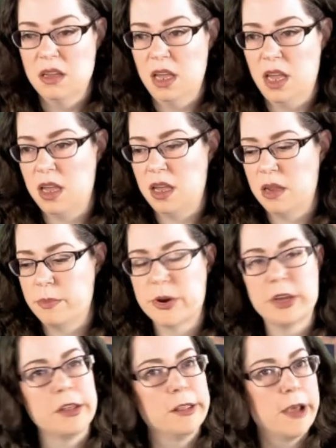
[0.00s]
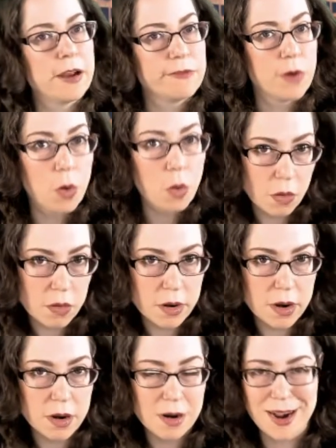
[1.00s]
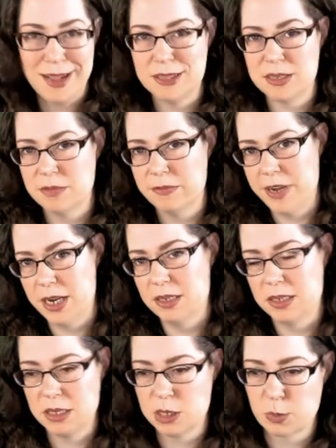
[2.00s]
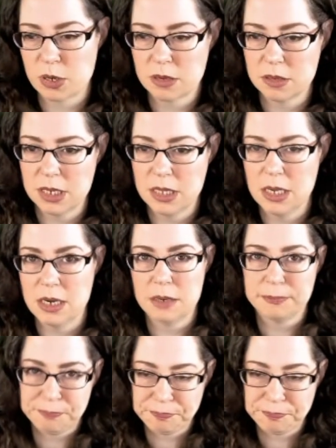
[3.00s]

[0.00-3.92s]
and probably a lot of horror and some fantasy sprinkled in there.